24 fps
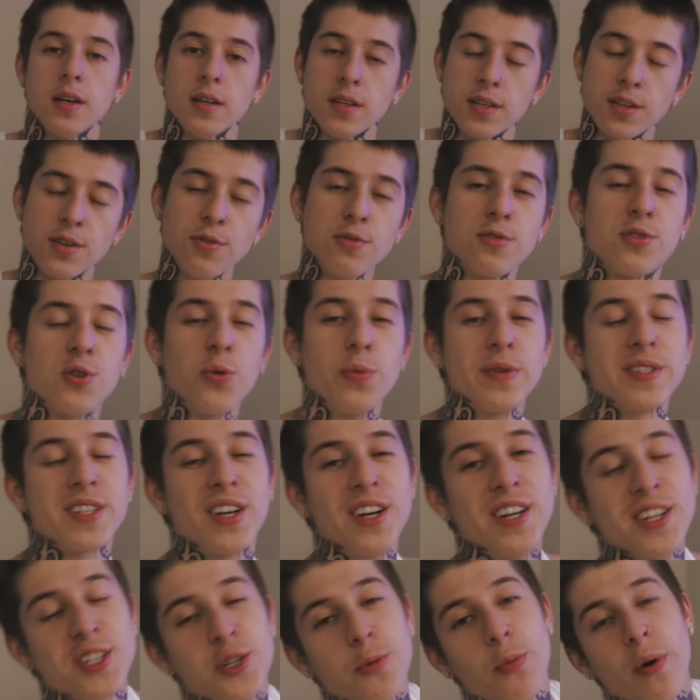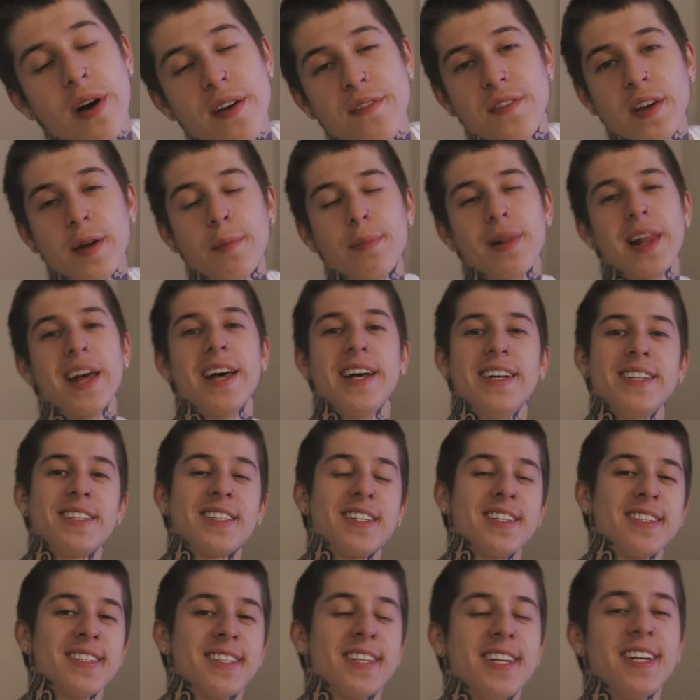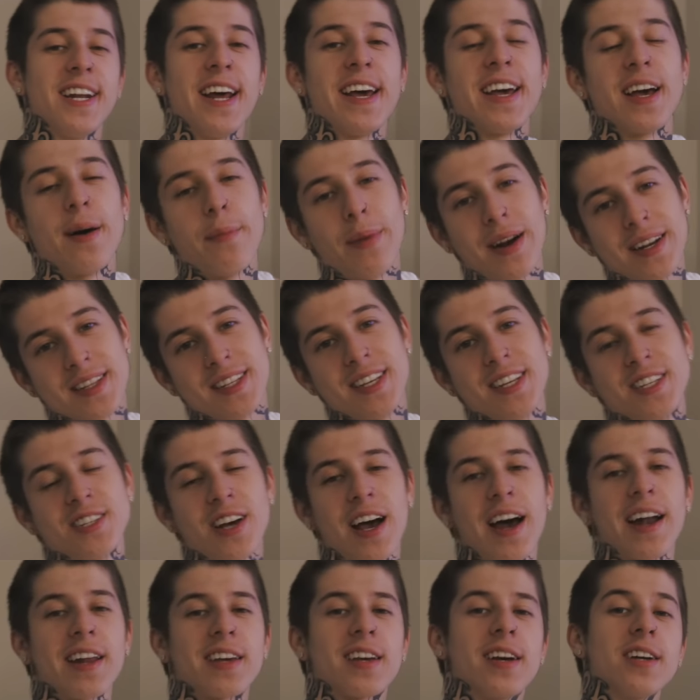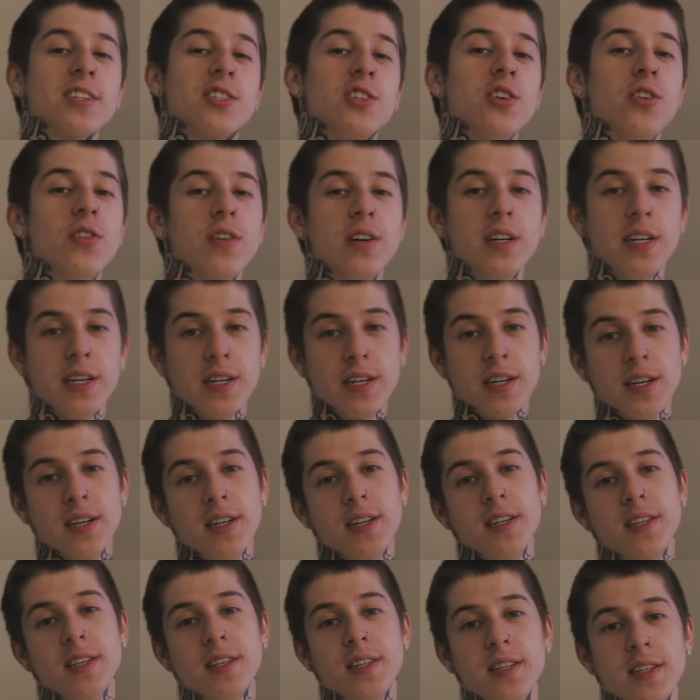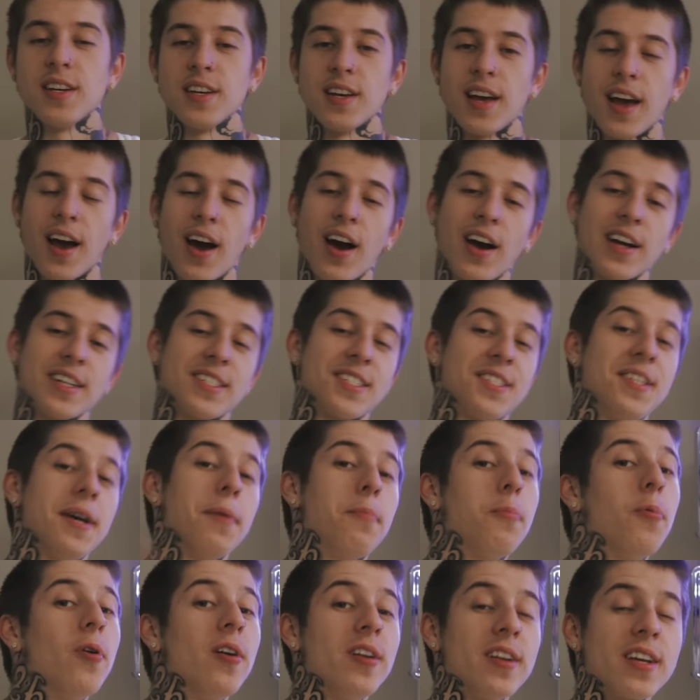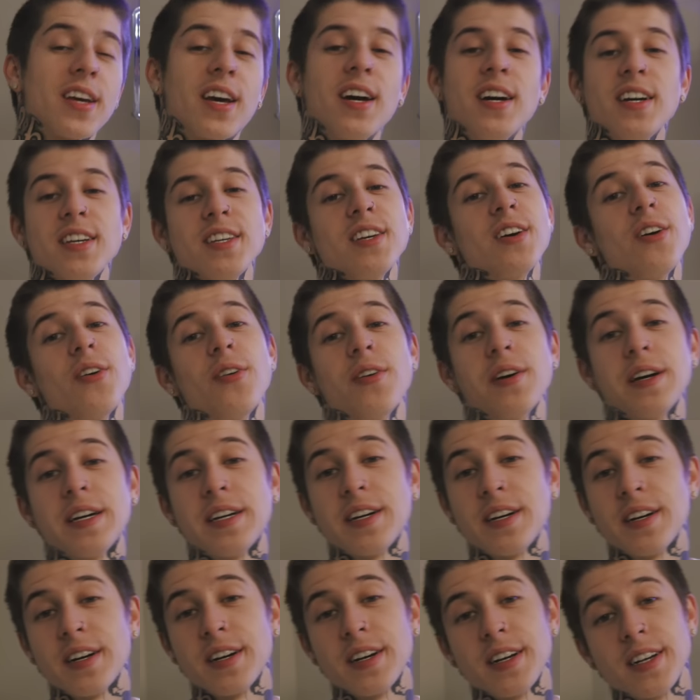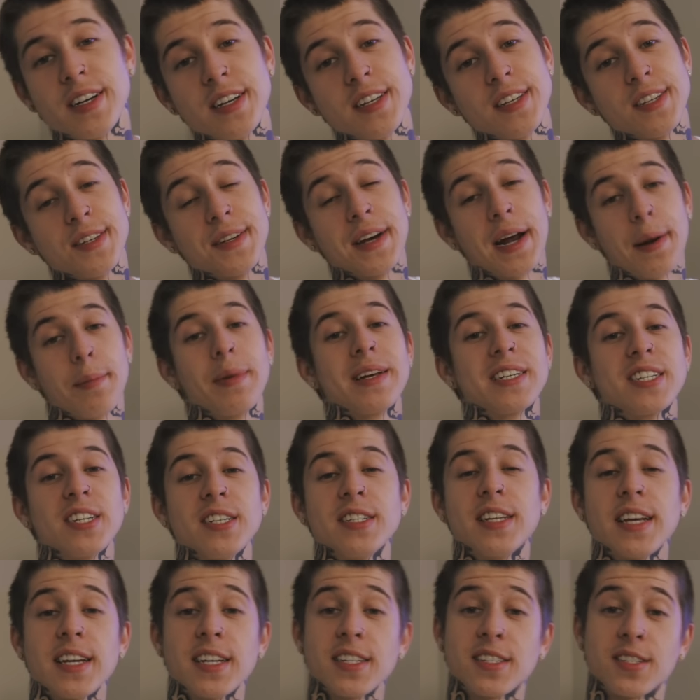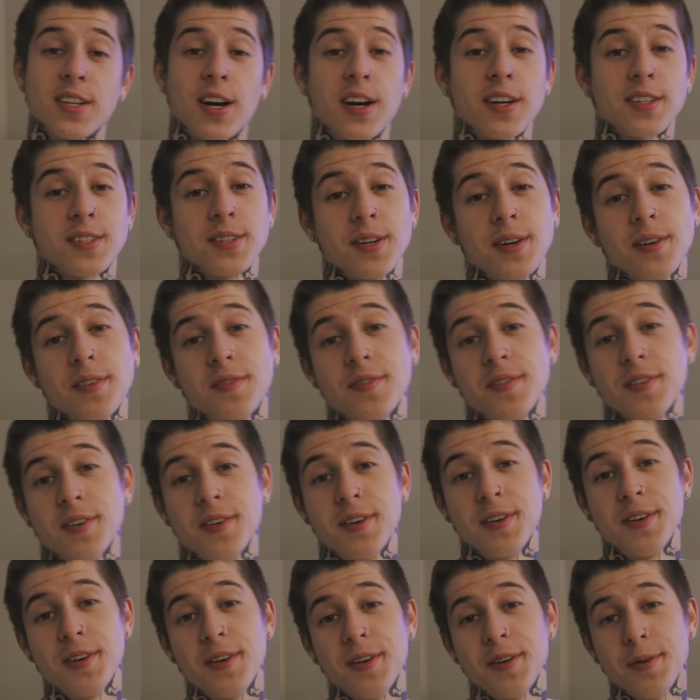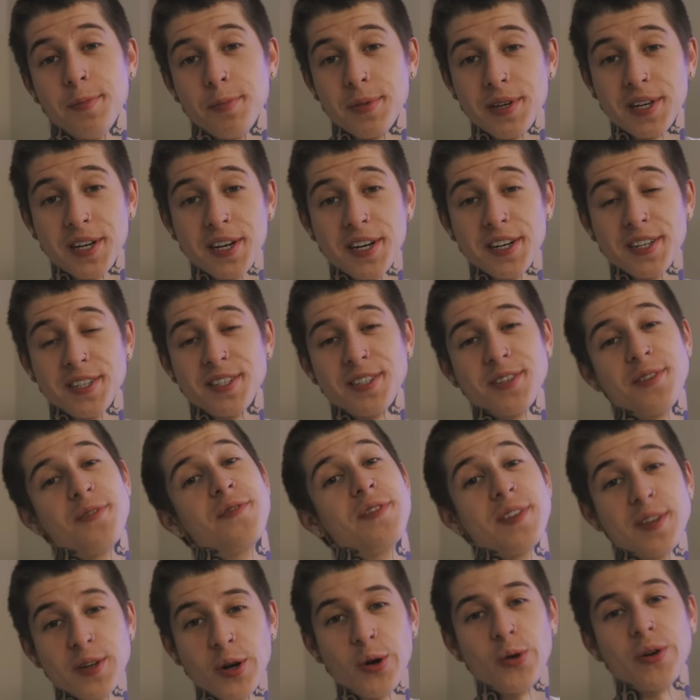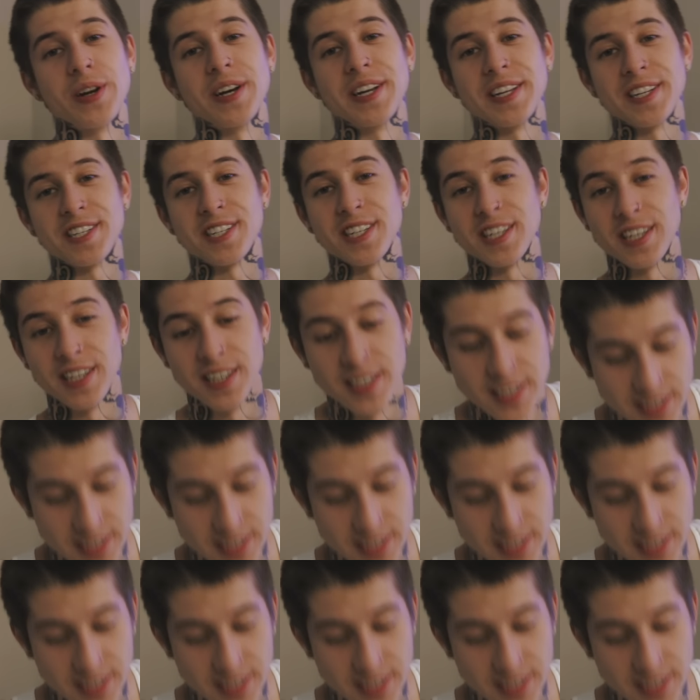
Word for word: YouTube, was good? at your boy Vic Blends. Today I'm about to teach y'all how to cut your own hair. Alright, step one to cutting your own hair, you gotta make sure you take your socks off because your feet gonna get itchy.